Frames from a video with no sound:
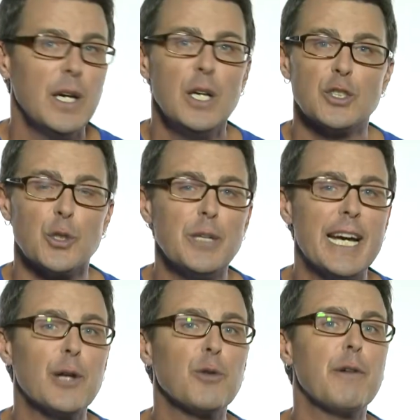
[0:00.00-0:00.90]
so
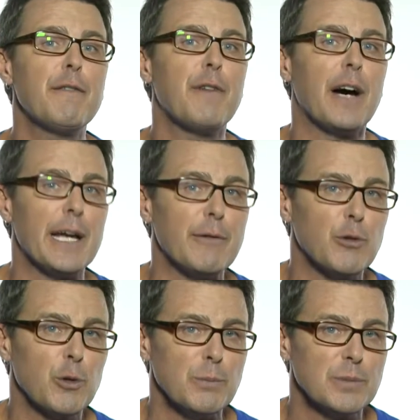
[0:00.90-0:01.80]
now there are 5
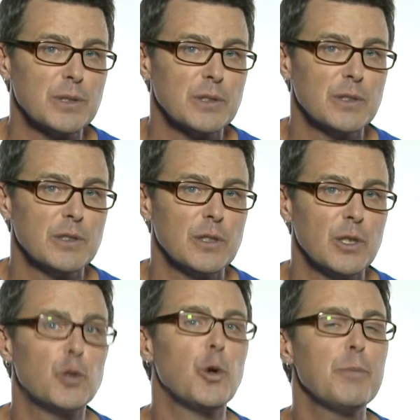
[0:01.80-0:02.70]
groups.
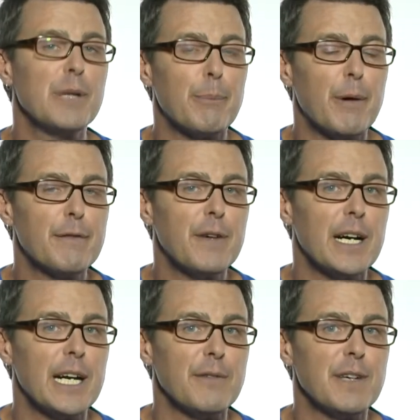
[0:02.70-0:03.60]
Group number
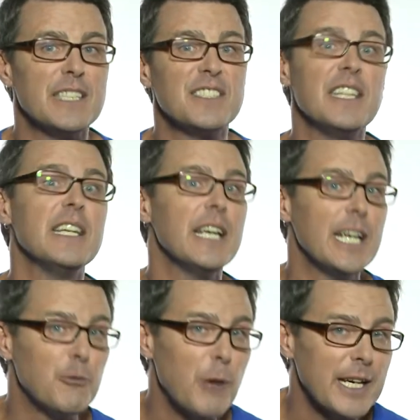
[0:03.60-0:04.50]
5 is the
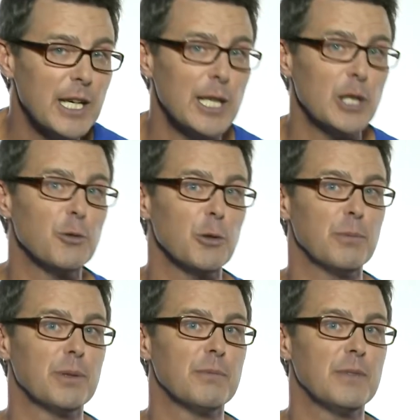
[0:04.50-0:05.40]
irregular
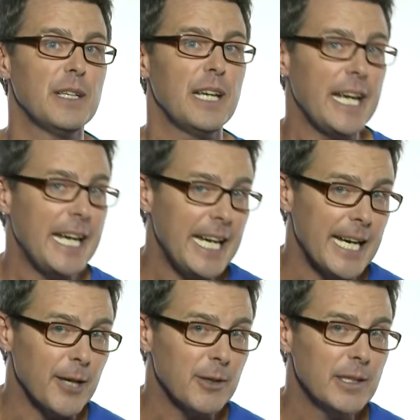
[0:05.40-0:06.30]
group.
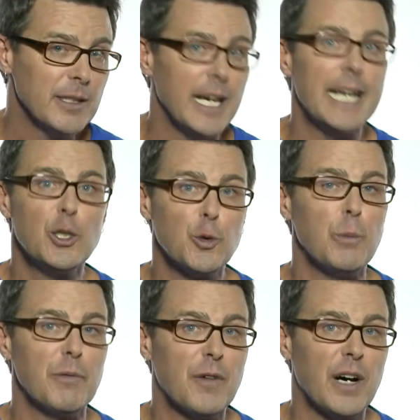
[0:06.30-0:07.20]
Here, in
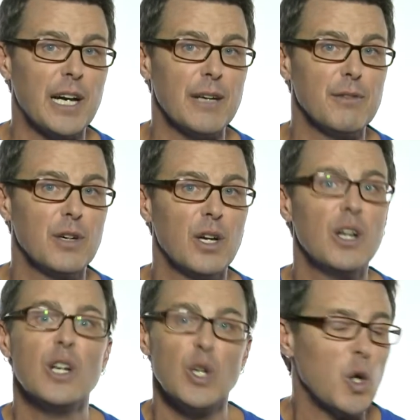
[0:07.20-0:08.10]
group 5,
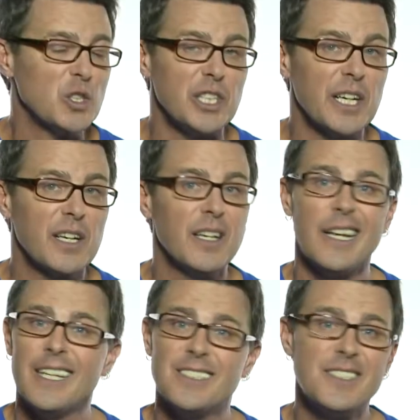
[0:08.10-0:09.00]
logic
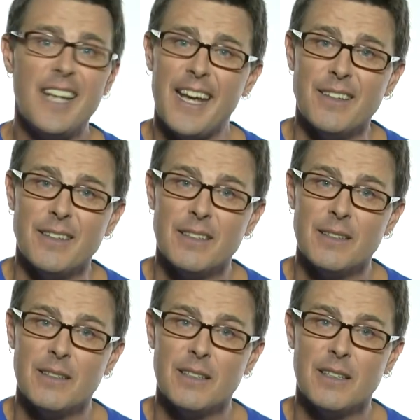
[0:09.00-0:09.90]
is dead.
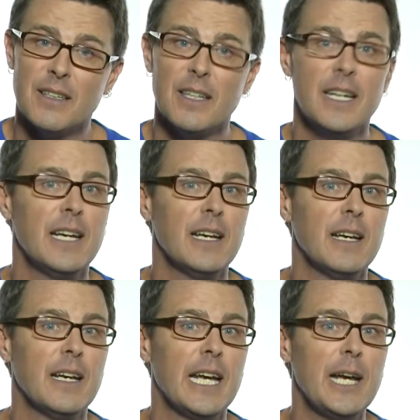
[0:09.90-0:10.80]

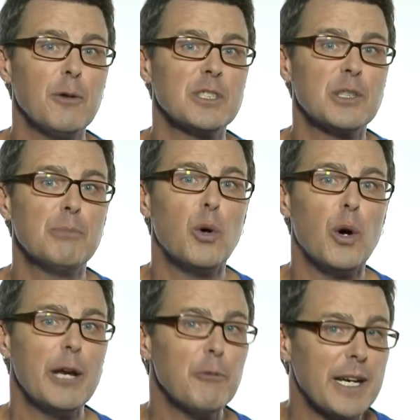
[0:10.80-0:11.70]
Here are some more
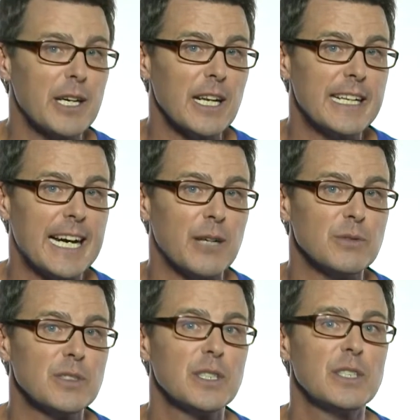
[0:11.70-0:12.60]
irregular
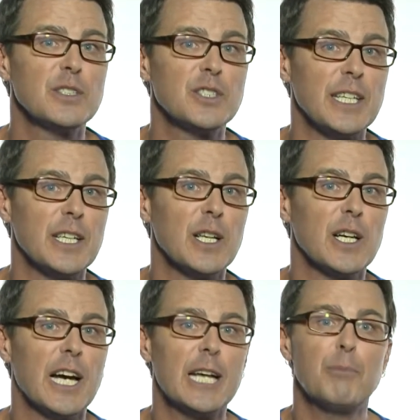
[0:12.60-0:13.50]
nouns,
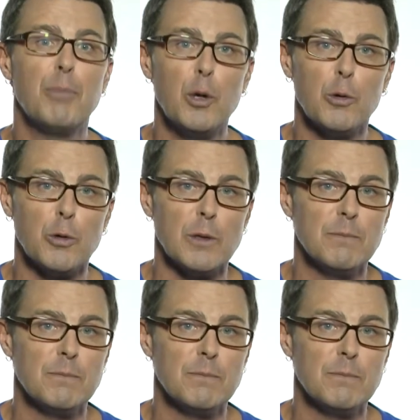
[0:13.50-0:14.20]
singular and plural.